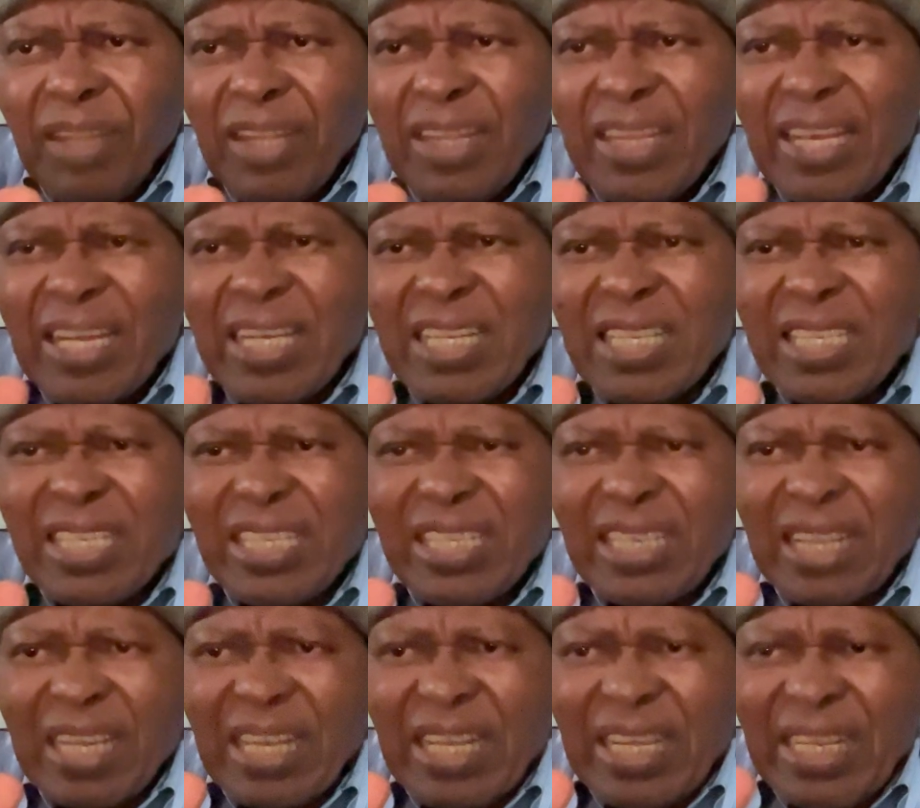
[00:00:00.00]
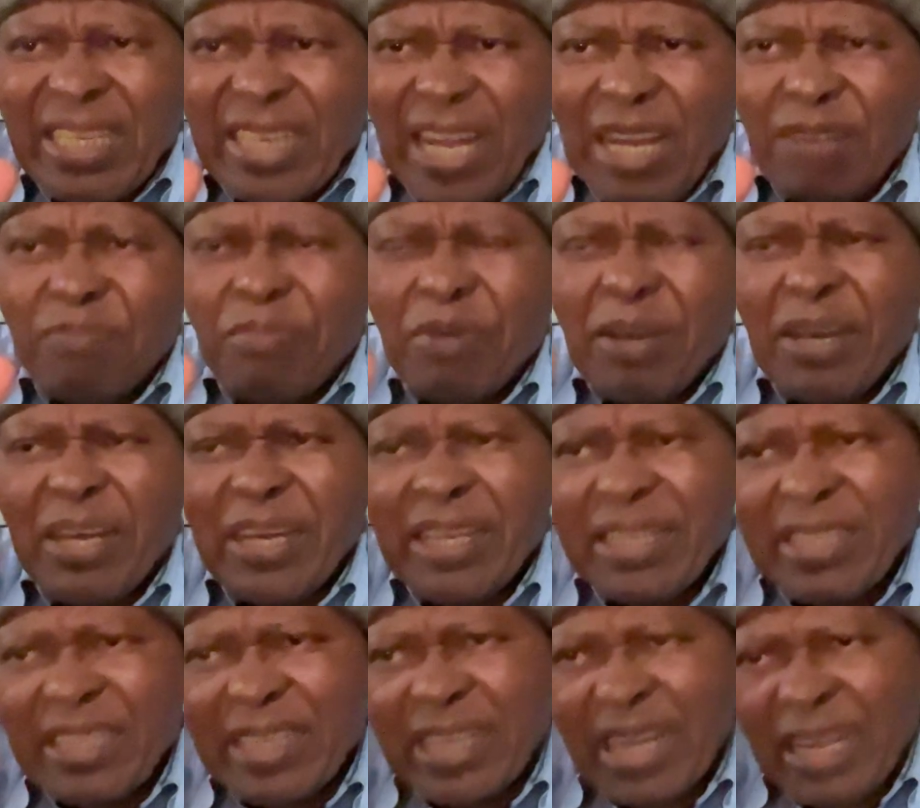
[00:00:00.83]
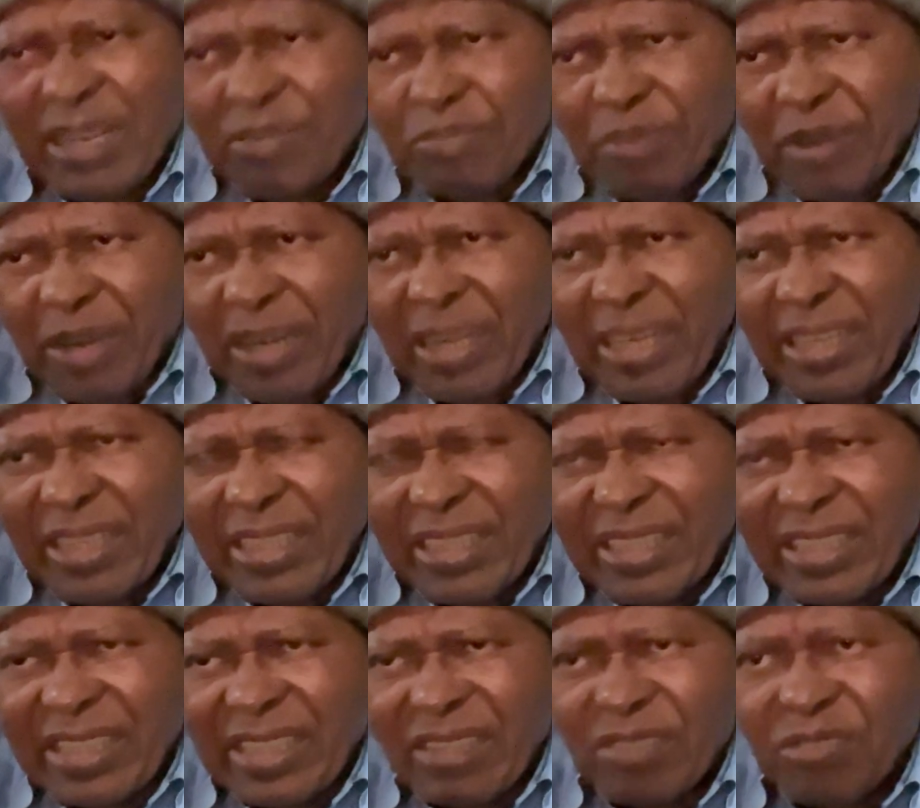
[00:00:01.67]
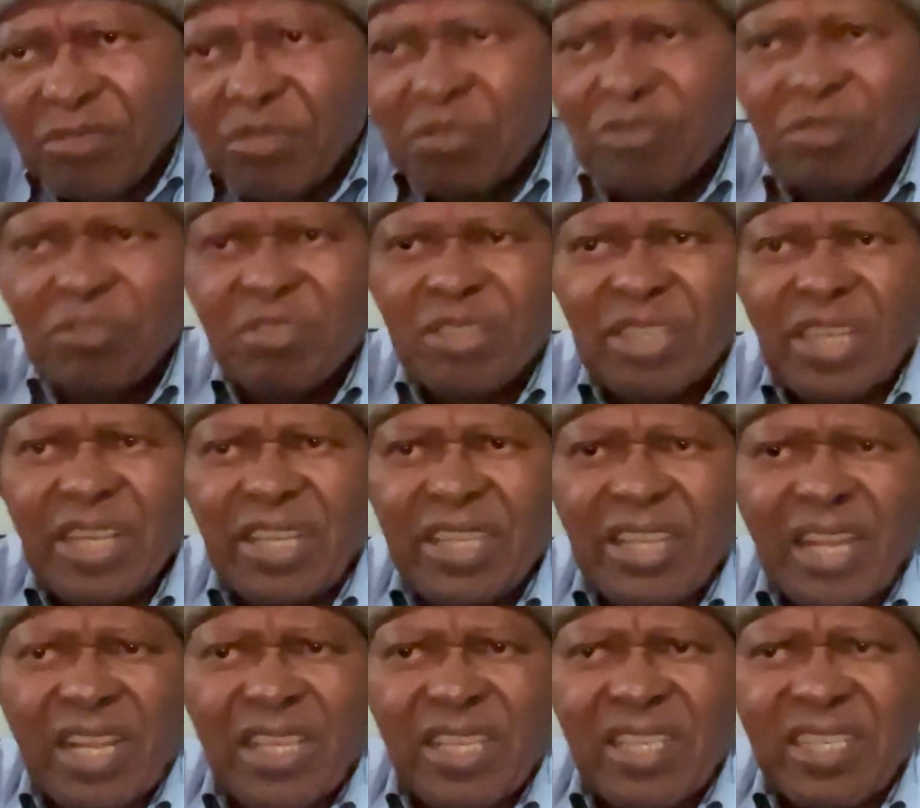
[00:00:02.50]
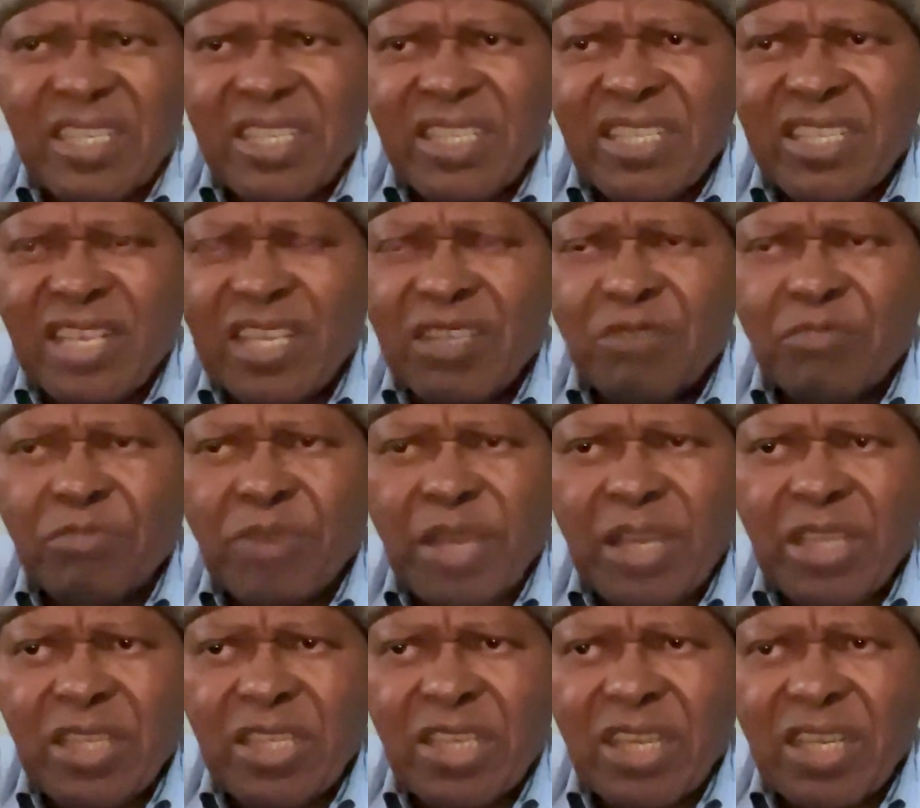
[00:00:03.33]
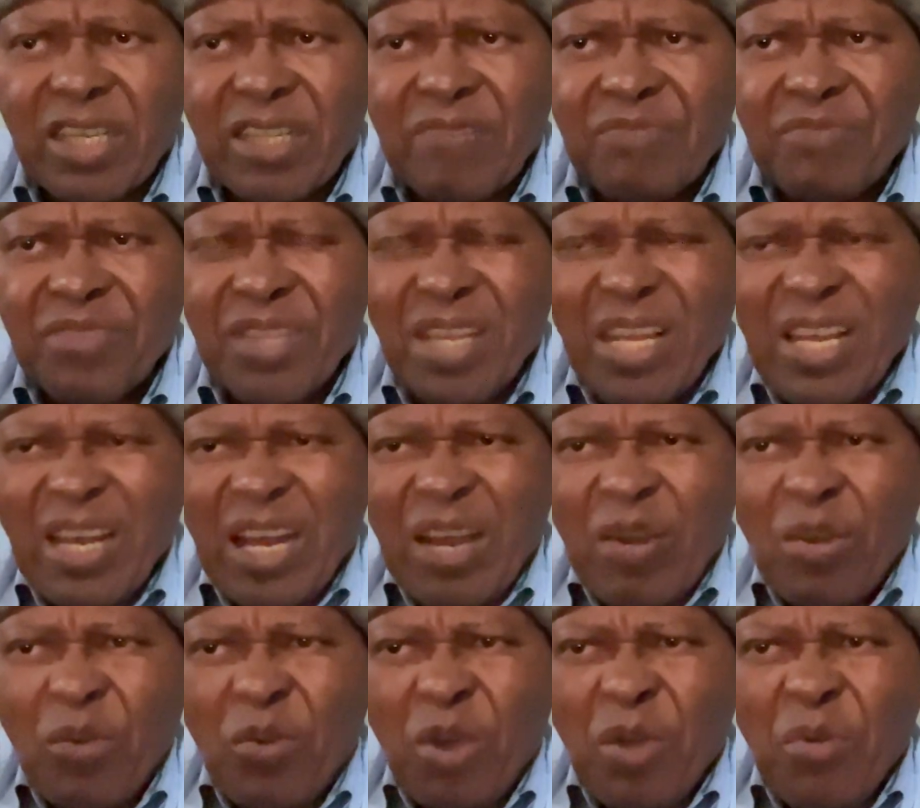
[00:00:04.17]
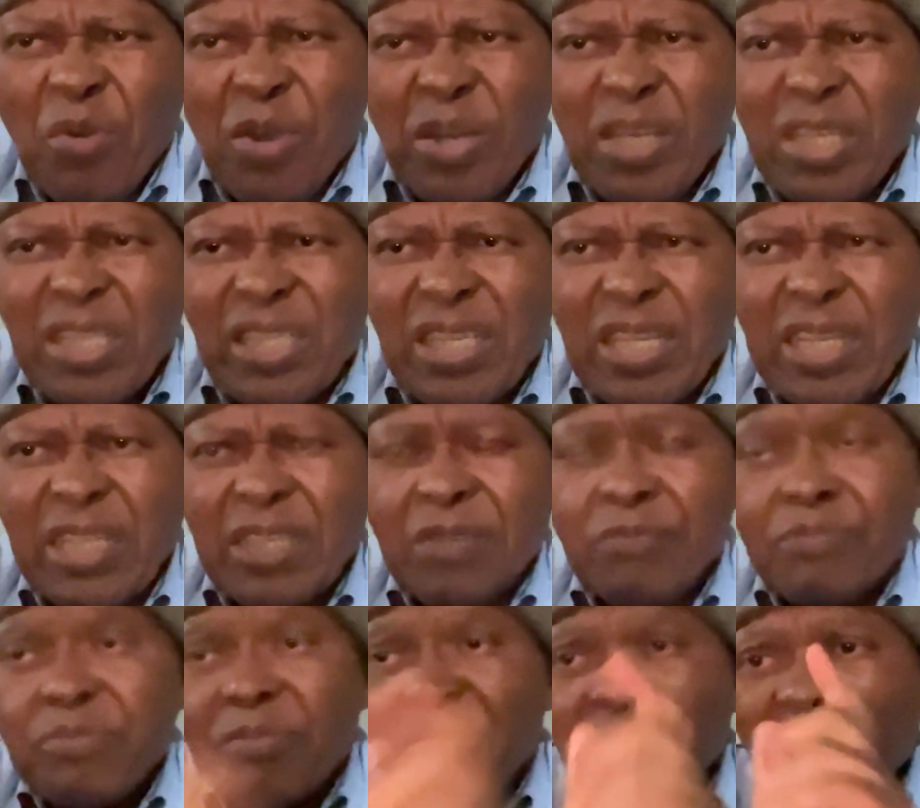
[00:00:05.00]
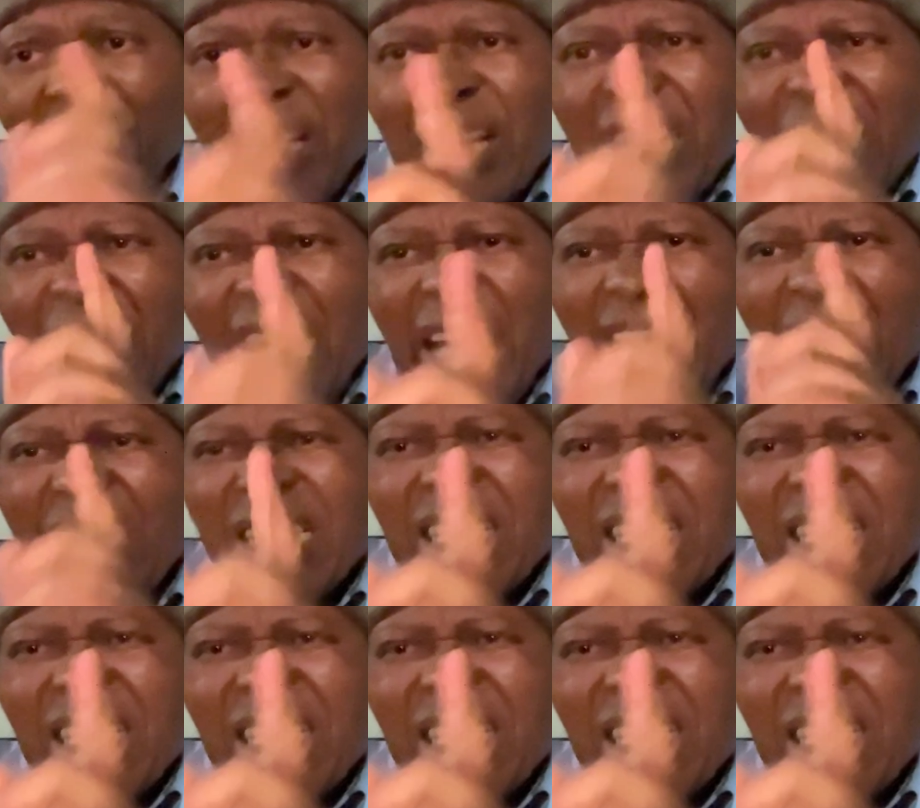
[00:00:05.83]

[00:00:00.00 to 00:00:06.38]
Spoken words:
That is non-paralytic and paralytic, to say that this is just major. What is it? There's